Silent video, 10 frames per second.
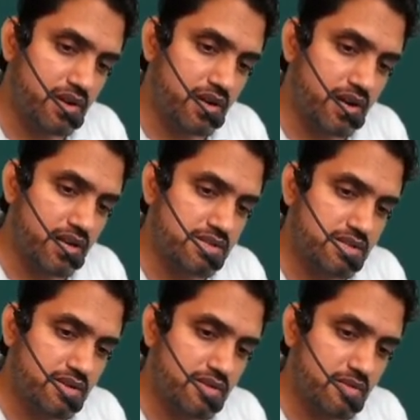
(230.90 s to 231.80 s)
it is
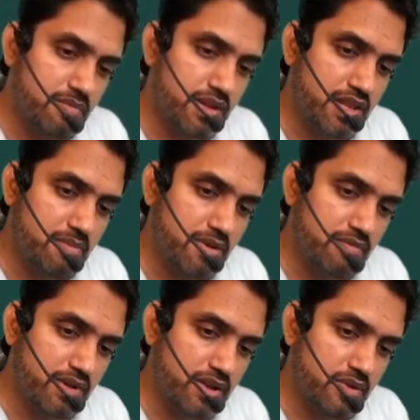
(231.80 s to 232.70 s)
minimum
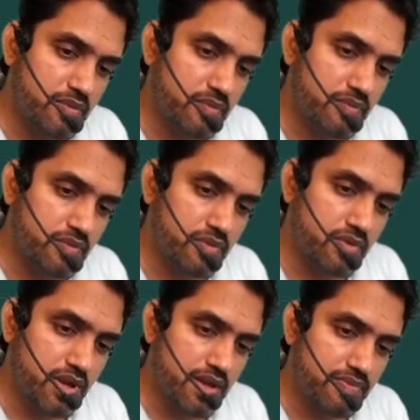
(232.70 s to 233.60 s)
value.
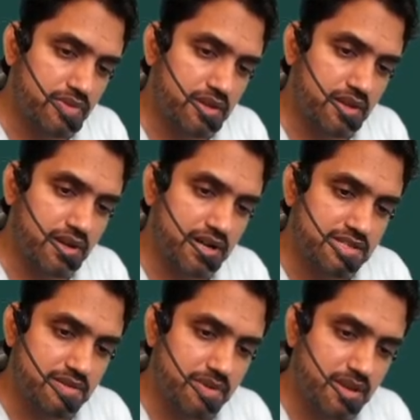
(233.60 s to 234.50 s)
Okay, it is
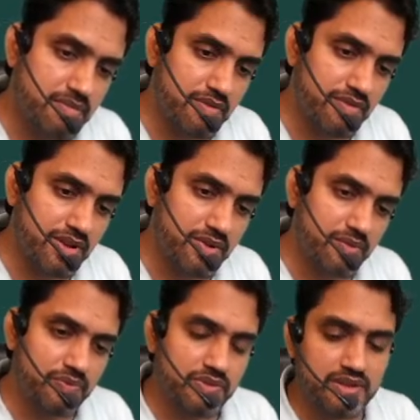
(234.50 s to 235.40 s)
the minimum value.
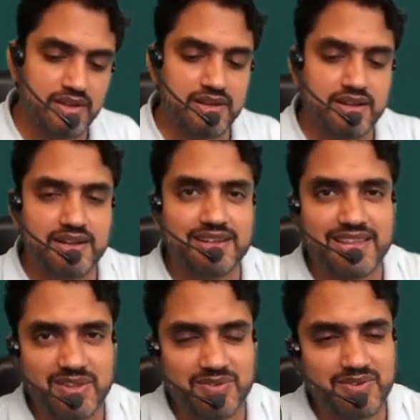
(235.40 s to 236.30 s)

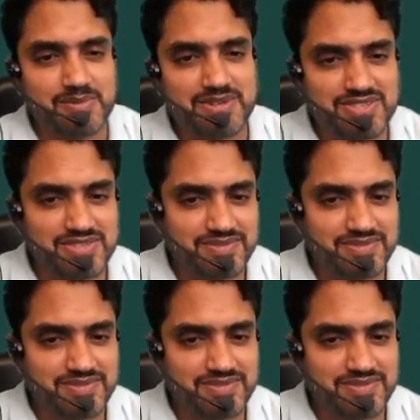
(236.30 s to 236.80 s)
Thank you very much.